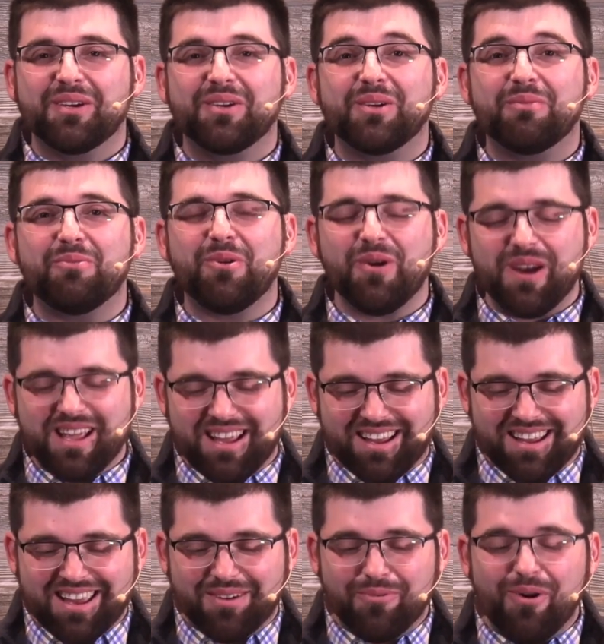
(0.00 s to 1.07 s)
Good
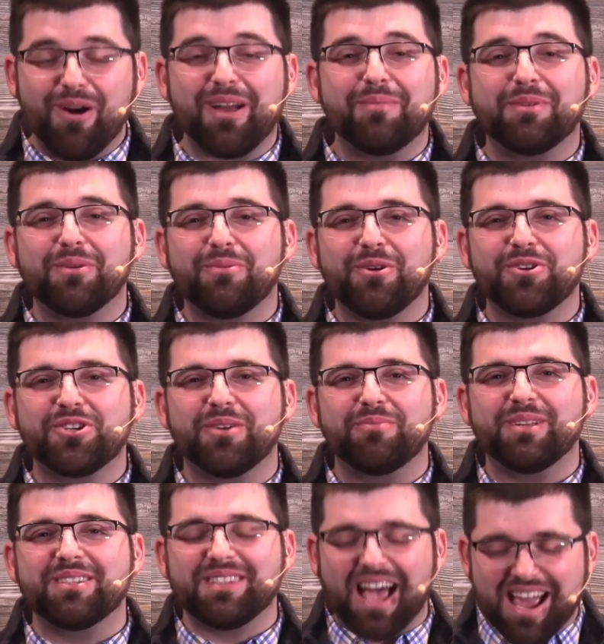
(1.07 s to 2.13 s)
morning and welcome to worship
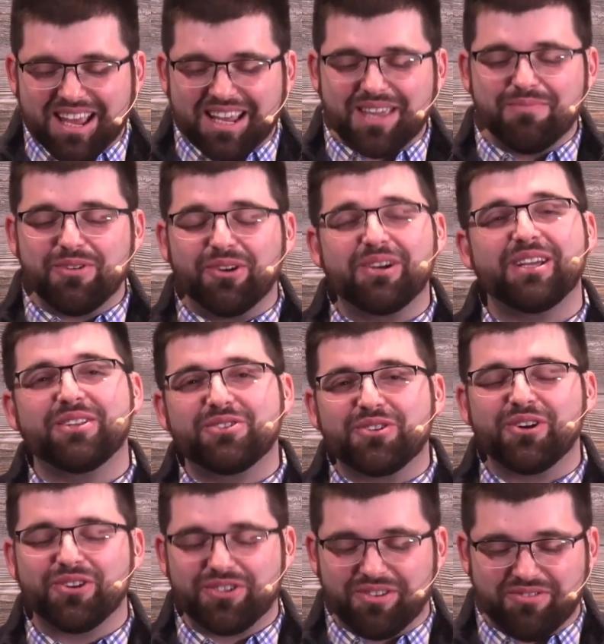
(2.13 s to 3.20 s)
at Zion Community
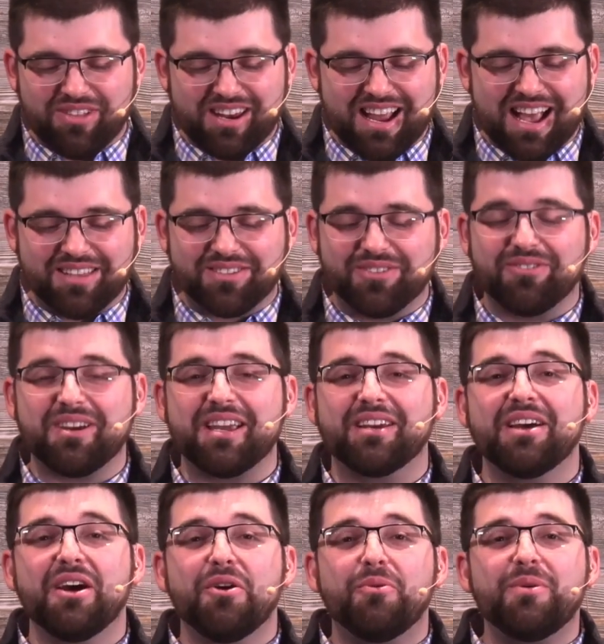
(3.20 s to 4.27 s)
Church of the Nazarene.
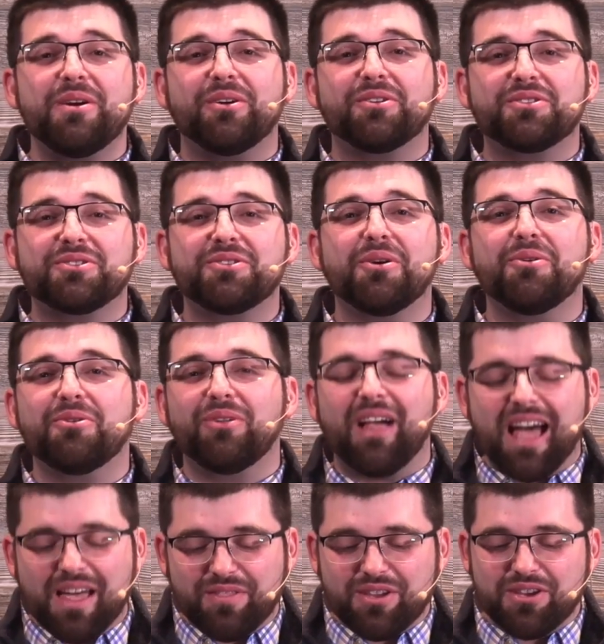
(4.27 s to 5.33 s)
We are so
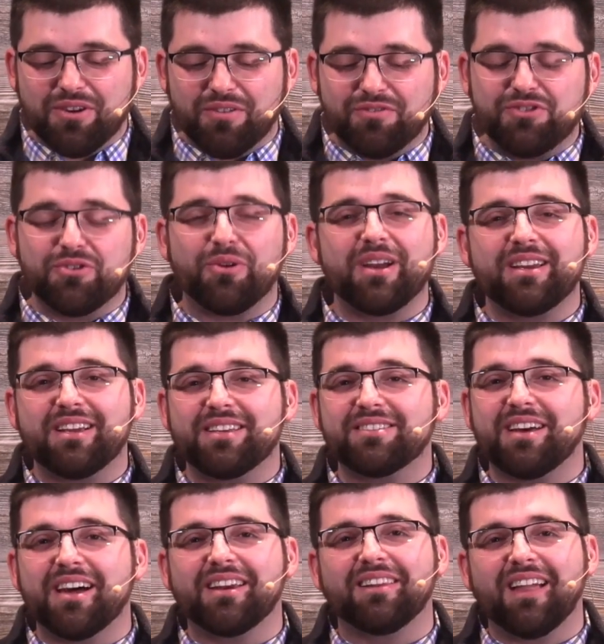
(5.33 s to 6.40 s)
glad that you have joined us
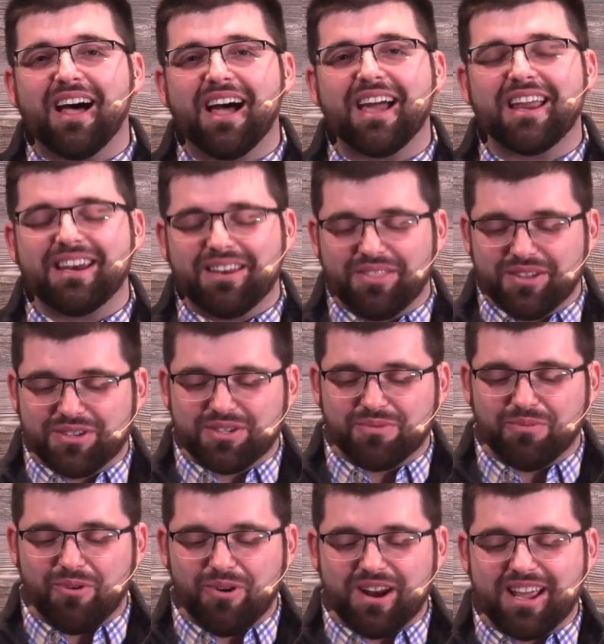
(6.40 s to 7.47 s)
online this
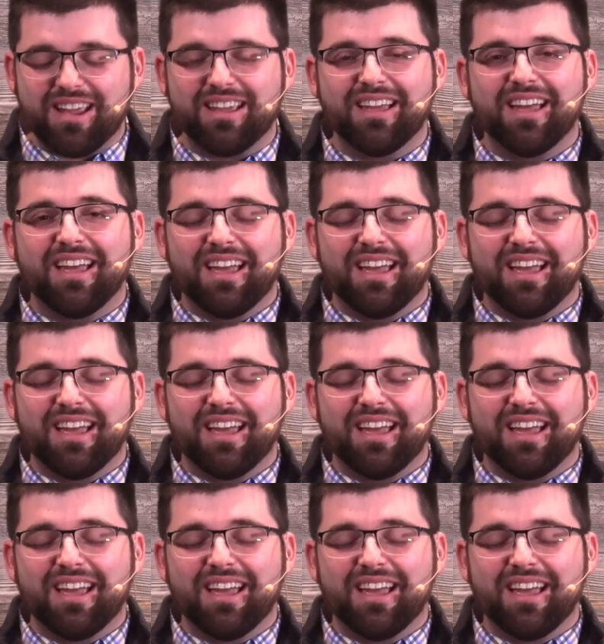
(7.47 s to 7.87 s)
morning.